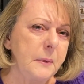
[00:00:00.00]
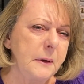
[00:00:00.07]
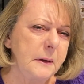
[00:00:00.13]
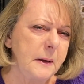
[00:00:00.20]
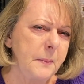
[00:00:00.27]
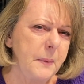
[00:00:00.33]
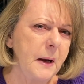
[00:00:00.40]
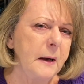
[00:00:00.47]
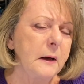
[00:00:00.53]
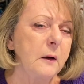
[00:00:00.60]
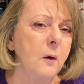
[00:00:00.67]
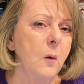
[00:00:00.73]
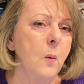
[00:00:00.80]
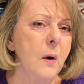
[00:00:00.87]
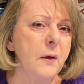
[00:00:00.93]
depending
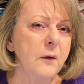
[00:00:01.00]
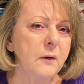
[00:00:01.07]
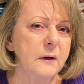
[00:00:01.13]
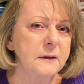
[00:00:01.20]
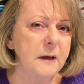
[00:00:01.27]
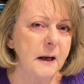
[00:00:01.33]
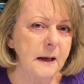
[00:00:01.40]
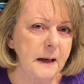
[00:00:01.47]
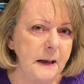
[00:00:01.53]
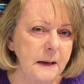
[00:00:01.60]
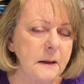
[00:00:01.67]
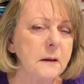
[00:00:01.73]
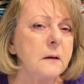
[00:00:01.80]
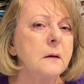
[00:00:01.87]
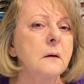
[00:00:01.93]
on whether it's
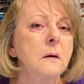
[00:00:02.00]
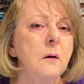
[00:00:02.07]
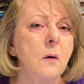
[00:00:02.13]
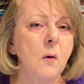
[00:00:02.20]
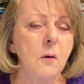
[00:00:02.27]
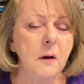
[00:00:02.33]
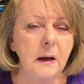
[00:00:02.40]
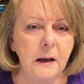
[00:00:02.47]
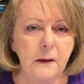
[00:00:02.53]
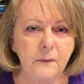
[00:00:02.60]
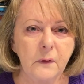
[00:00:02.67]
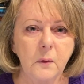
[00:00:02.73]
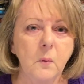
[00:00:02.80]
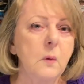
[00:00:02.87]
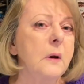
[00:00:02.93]
Aida or an
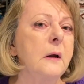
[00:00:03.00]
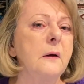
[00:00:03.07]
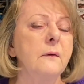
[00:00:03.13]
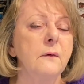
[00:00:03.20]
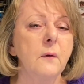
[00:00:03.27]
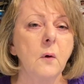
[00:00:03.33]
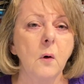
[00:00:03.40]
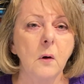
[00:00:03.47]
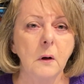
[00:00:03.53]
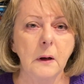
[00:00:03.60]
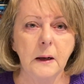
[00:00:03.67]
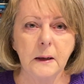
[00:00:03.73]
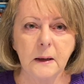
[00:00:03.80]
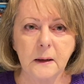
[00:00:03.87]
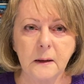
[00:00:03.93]
even weave or
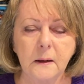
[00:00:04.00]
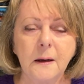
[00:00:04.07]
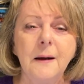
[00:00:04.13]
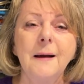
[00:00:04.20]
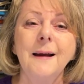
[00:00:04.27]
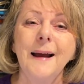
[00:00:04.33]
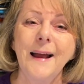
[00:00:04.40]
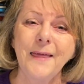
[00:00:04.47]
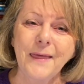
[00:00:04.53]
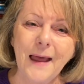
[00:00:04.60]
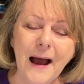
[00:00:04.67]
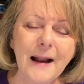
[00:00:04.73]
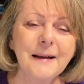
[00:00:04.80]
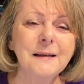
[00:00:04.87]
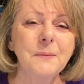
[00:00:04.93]
linen. And
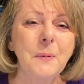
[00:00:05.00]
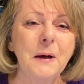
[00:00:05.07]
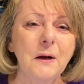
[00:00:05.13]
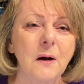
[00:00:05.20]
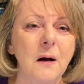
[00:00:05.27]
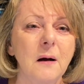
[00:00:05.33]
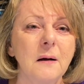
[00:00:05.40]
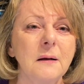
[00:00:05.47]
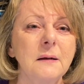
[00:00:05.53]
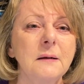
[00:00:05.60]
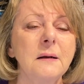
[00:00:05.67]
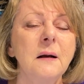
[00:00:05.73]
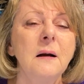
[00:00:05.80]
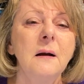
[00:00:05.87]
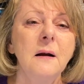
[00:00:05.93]
that is
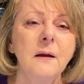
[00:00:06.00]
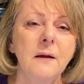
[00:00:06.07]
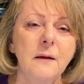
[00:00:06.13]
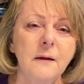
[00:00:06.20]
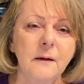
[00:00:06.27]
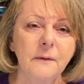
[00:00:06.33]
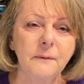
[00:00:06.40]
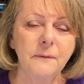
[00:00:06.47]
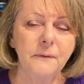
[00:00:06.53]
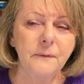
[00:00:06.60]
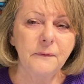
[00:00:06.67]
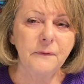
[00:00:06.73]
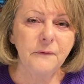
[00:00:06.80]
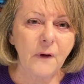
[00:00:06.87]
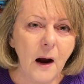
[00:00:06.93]
because the
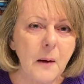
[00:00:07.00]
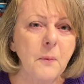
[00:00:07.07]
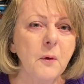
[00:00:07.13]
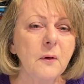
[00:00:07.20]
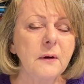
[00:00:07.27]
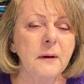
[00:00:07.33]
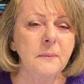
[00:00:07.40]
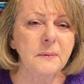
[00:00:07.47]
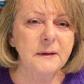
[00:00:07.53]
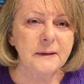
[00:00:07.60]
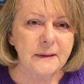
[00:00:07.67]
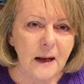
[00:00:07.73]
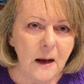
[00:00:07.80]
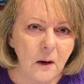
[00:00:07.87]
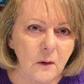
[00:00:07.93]
fiber
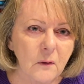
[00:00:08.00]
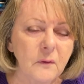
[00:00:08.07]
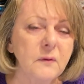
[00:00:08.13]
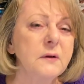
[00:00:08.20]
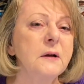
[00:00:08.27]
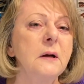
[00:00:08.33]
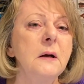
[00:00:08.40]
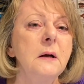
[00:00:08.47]
themselves